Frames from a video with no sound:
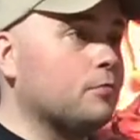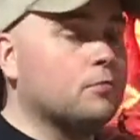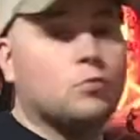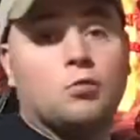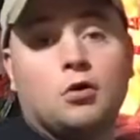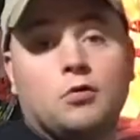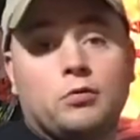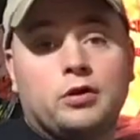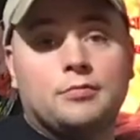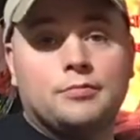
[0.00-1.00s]
Whirlwind
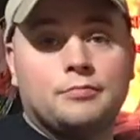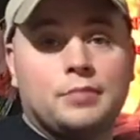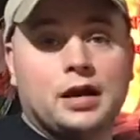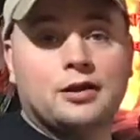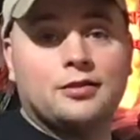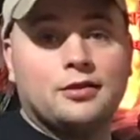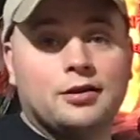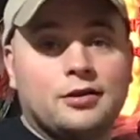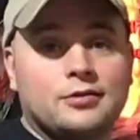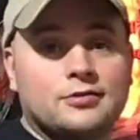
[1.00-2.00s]
back in the
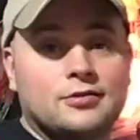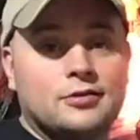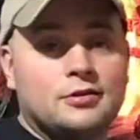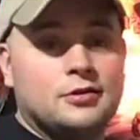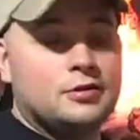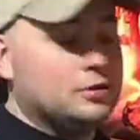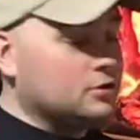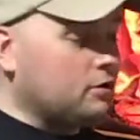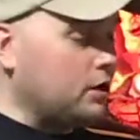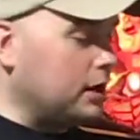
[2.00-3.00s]
days. So
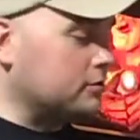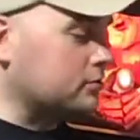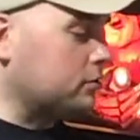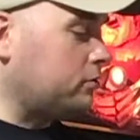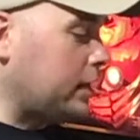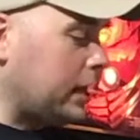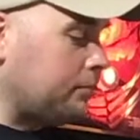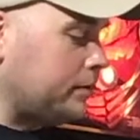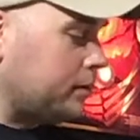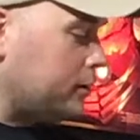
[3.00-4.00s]
I was real happy
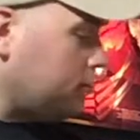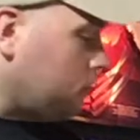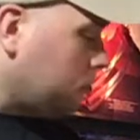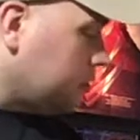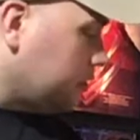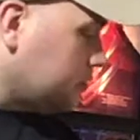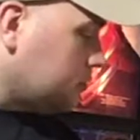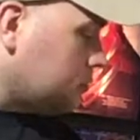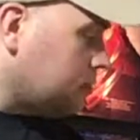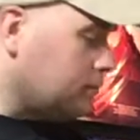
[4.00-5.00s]
to get a hold of this one.
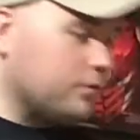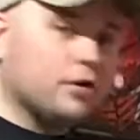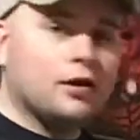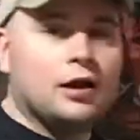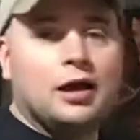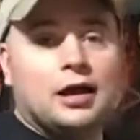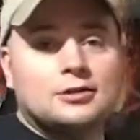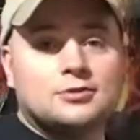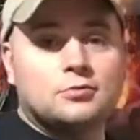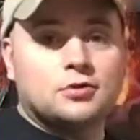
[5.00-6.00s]
But I just
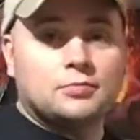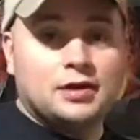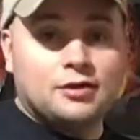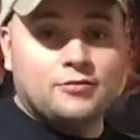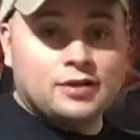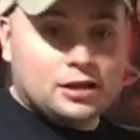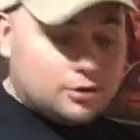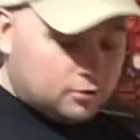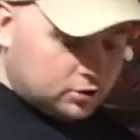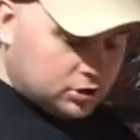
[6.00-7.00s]
wanted to make a video
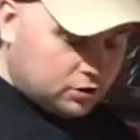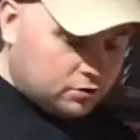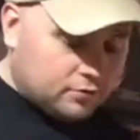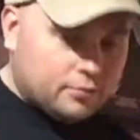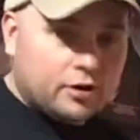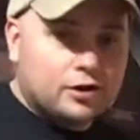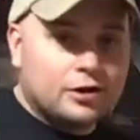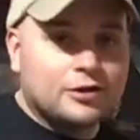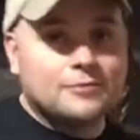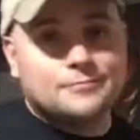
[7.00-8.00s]
to show everybody
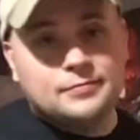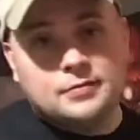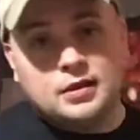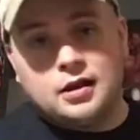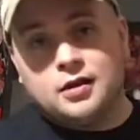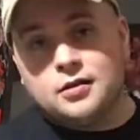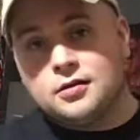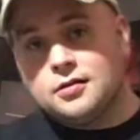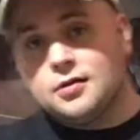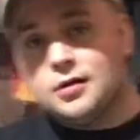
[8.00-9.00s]
that
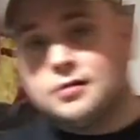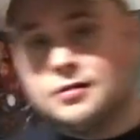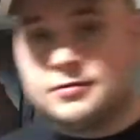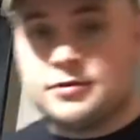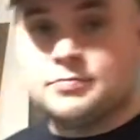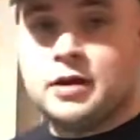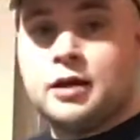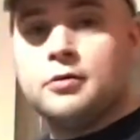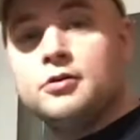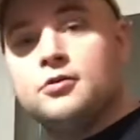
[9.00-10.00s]
this is my
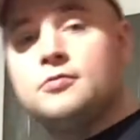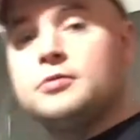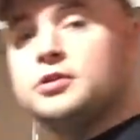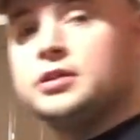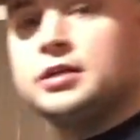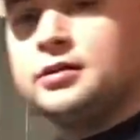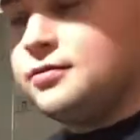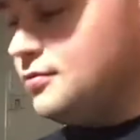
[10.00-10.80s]
new machine,